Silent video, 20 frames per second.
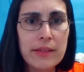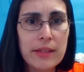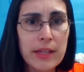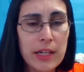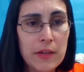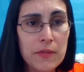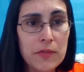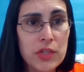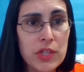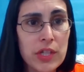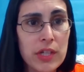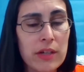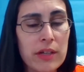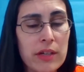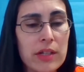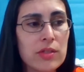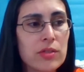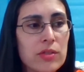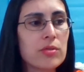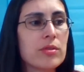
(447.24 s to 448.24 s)
Instead of
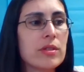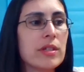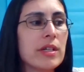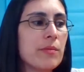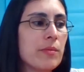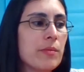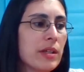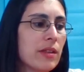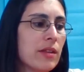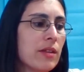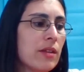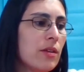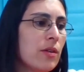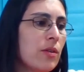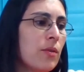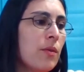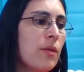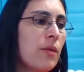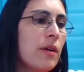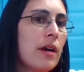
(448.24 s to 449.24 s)
sharing a story with
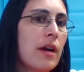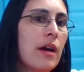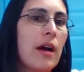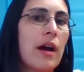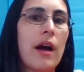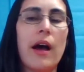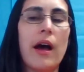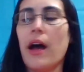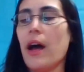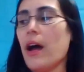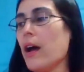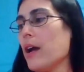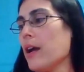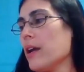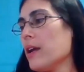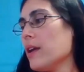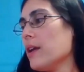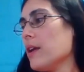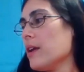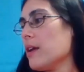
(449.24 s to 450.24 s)
you,
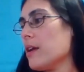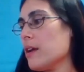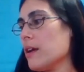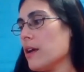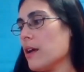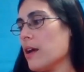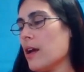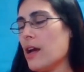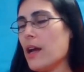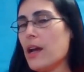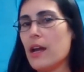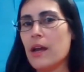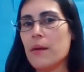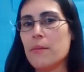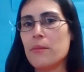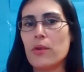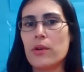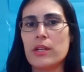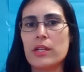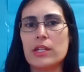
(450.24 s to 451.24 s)
I
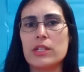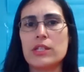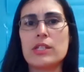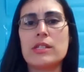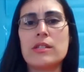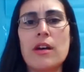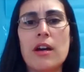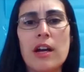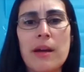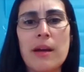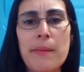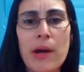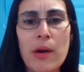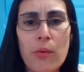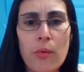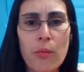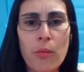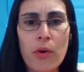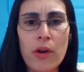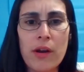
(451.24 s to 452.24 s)
am going to just talk
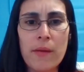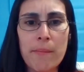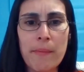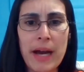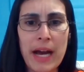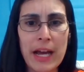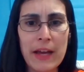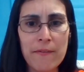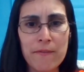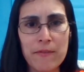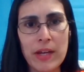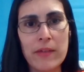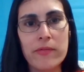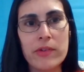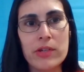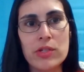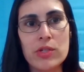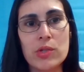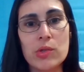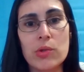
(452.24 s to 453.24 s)
about one of my
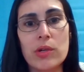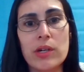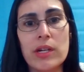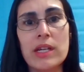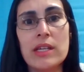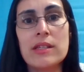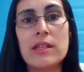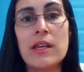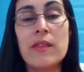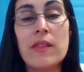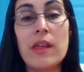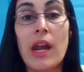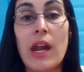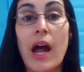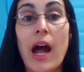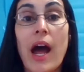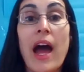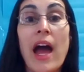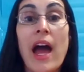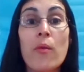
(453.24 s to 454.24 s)
favorite stories, and
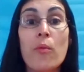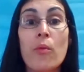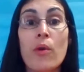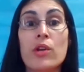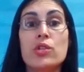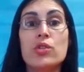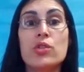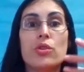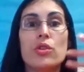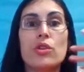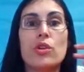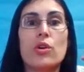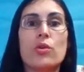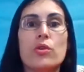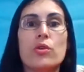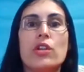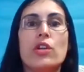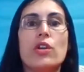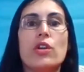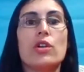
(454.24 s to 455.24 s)
then I want you to
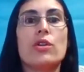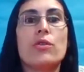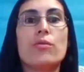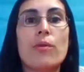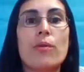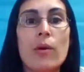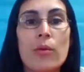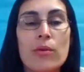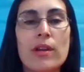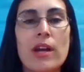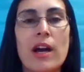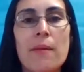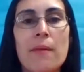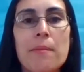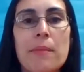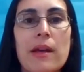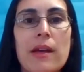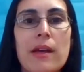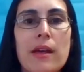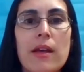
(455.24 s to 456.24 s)
go to your
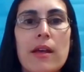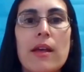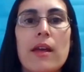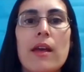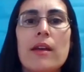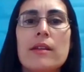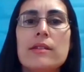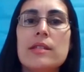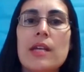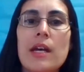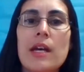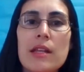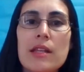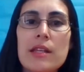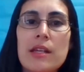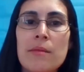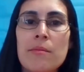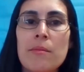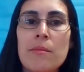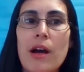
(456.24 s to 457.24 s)
grown-up and
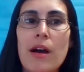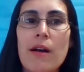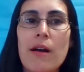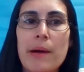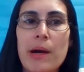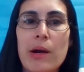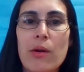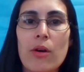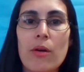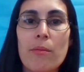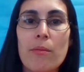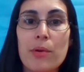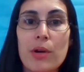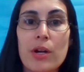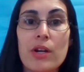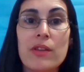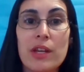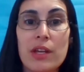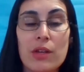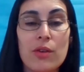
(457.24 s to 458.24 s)
tell them about a
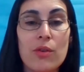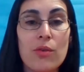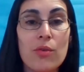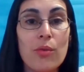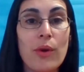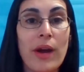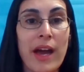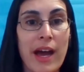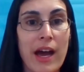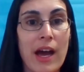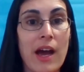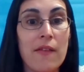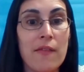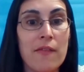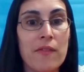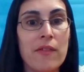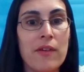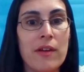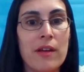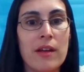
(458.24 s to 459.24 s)
book that you
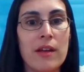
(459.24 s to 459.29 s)
have.